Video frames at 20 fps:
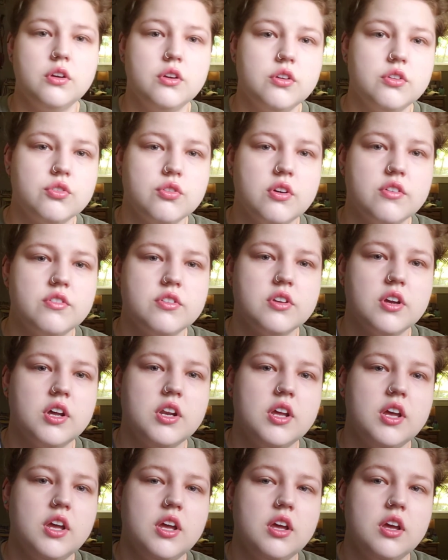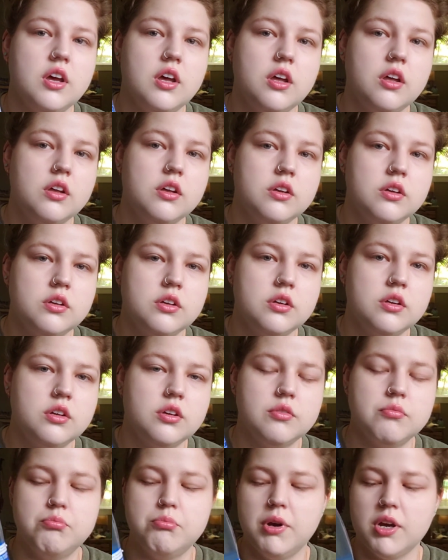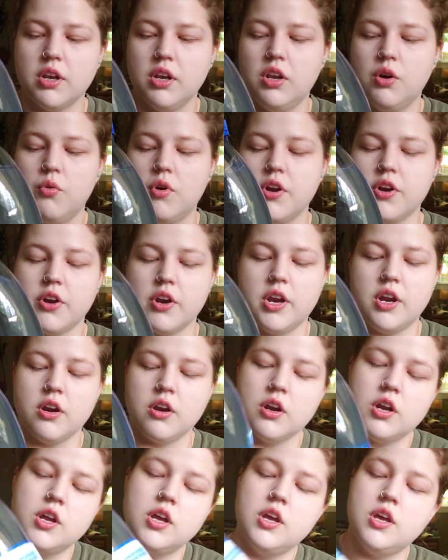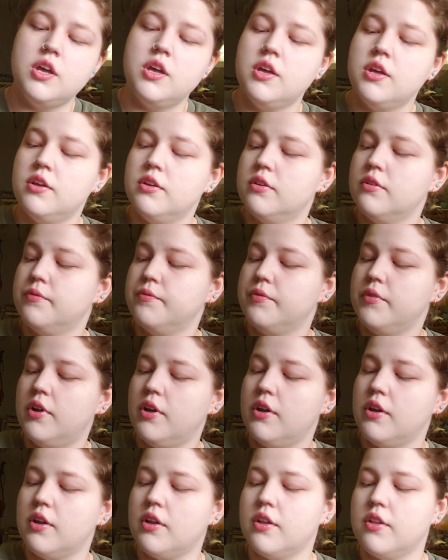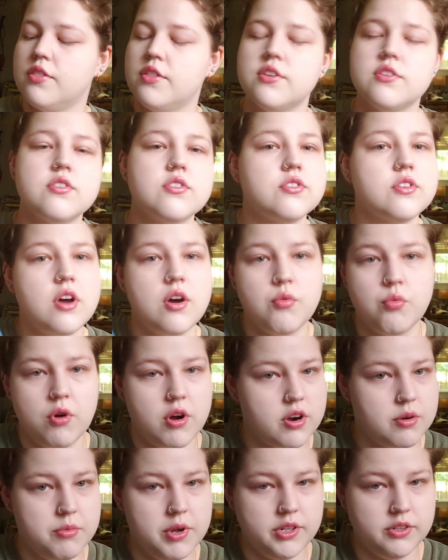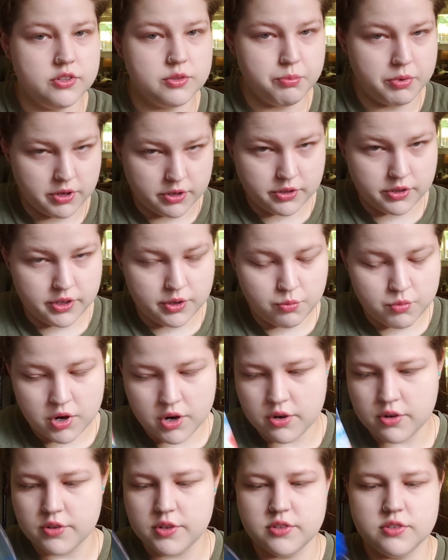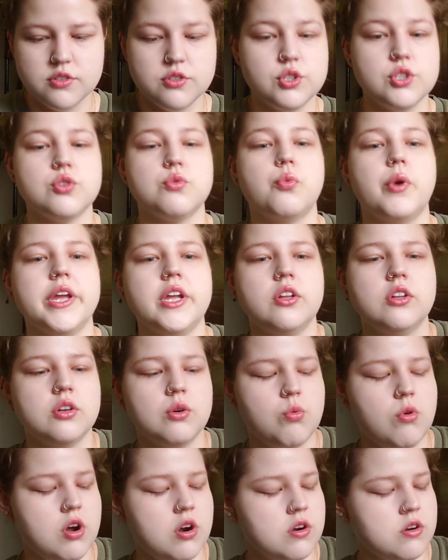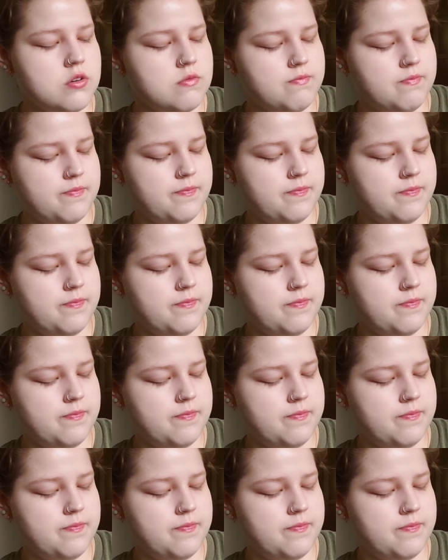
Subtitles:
So I've just got a bottle of water here. This is not watermelon sparkling water. This is just regular water.